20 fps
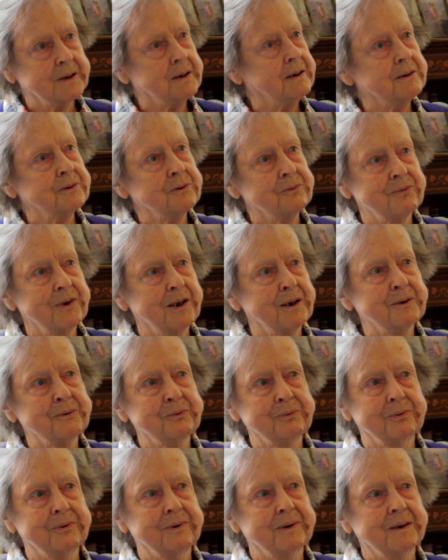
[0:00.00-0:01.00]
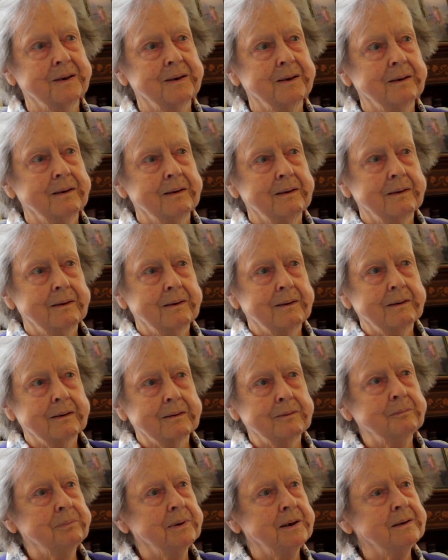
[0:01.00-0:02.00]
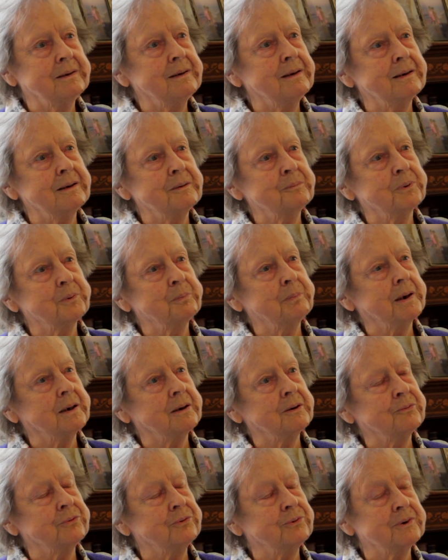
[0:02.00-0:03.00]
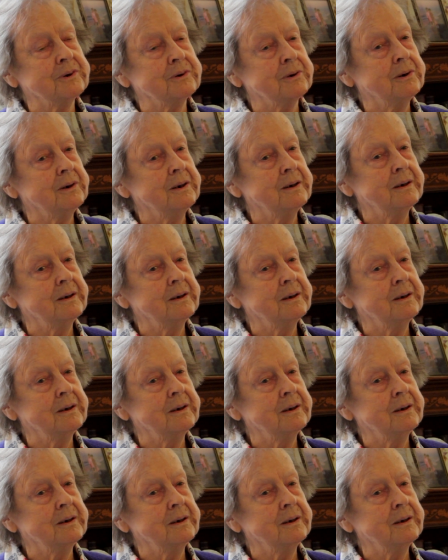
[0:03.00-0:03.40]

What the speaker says: kind of life, completely unprepared for it.